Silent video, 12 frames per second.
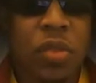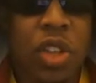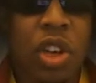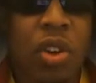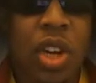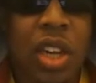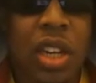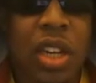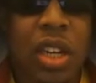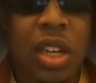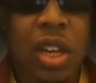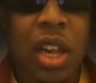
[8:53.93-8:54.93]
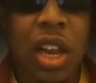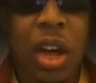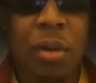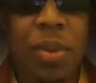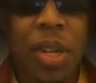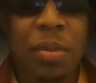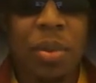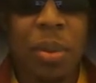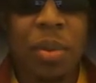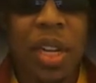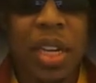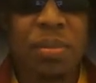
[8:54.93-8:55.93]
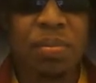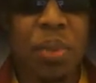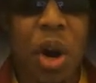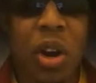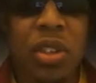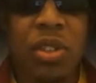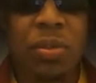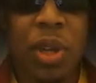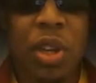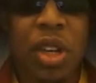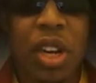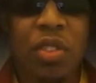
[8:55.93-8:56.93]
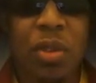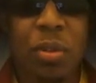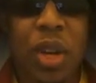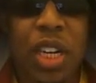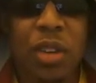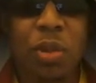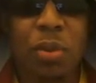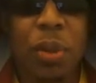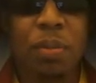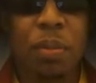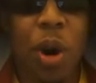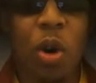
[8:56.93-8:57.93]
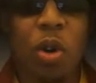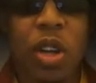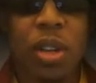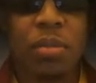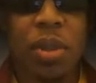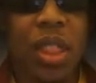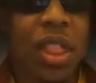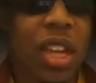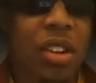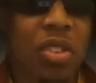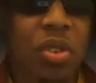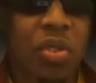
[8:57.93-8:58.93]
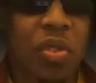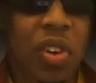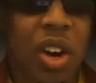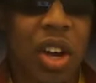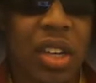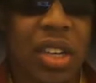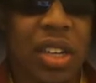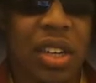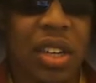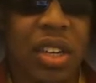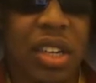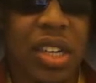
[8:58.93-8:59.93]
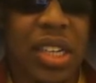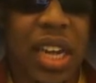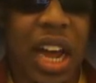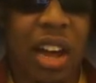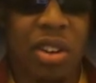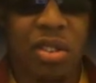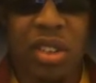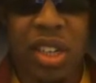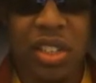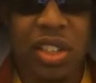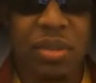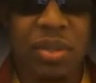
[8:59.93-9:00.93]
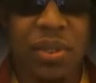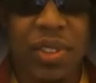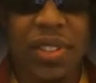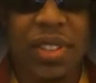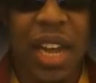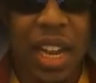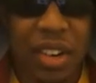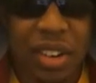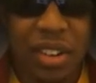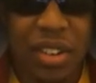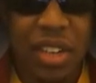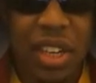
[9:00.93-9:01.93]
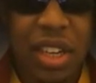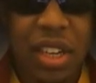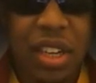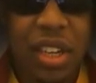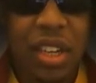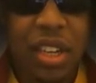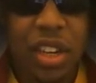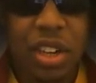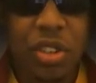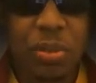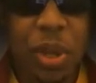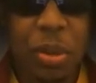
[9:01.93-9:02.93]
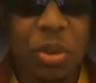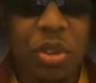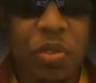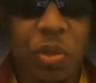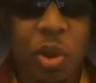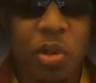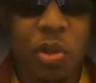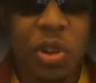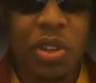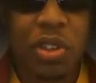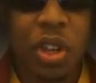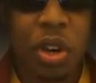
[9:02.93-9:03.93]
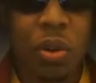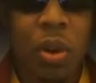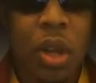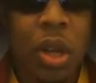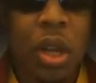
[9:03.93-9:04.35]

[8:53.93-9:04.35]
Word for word: the only other club in the Premier League that possibly could have the money would be Bolton, but they're too far down in terms of a standard, you know, to be able to afford money. So